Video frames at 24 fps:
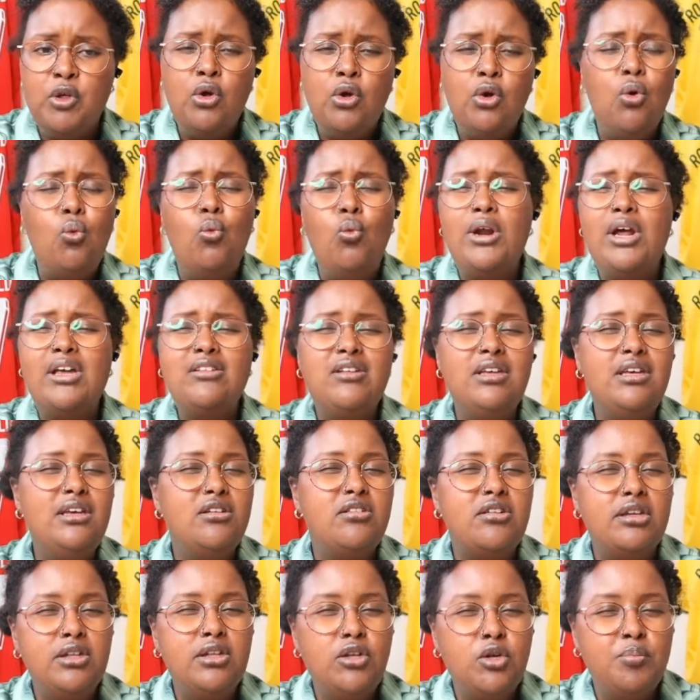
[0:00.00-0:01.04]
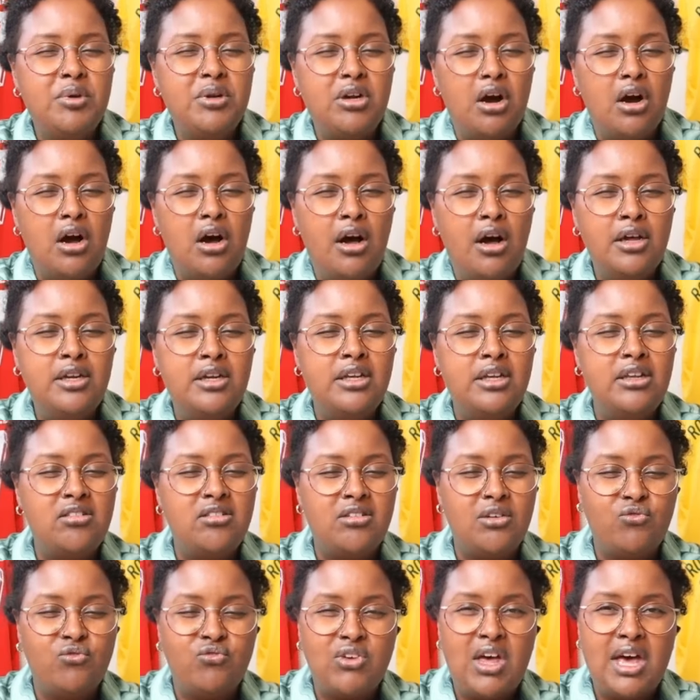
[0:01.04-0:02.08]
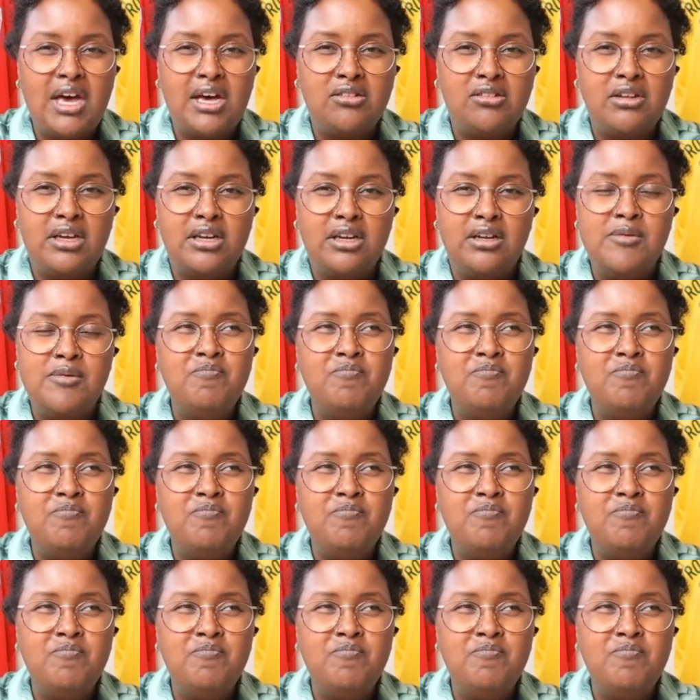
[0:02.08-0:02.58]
What I think is a little bit odd is the fact that